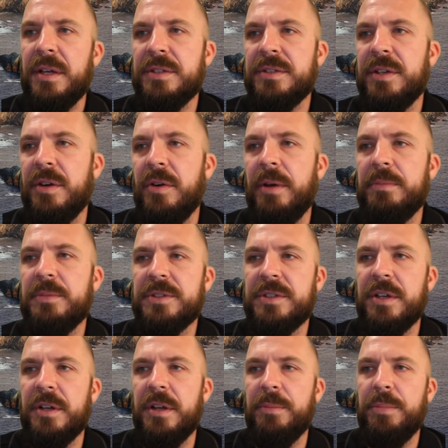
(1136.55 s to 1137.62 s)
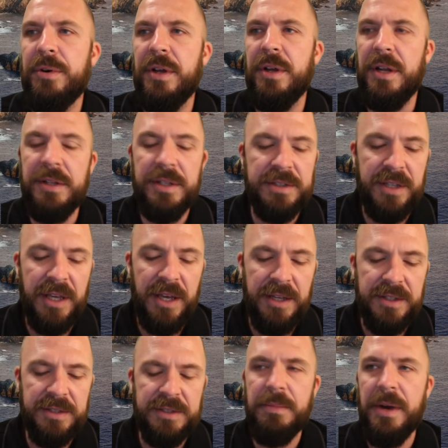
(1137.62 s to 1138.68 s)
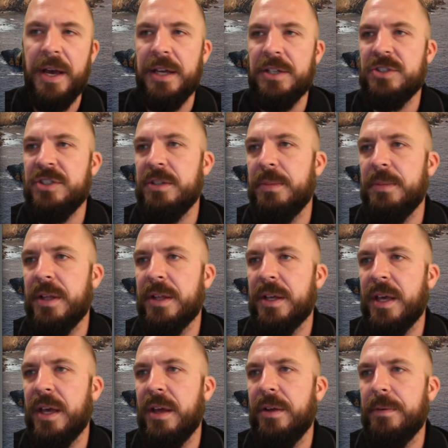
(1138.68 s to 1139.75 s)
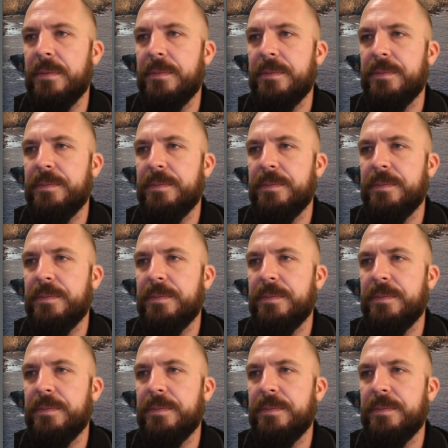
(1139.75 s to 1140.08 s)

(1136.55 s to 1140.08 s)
So I'm just going to put, in this case, my Gmail account,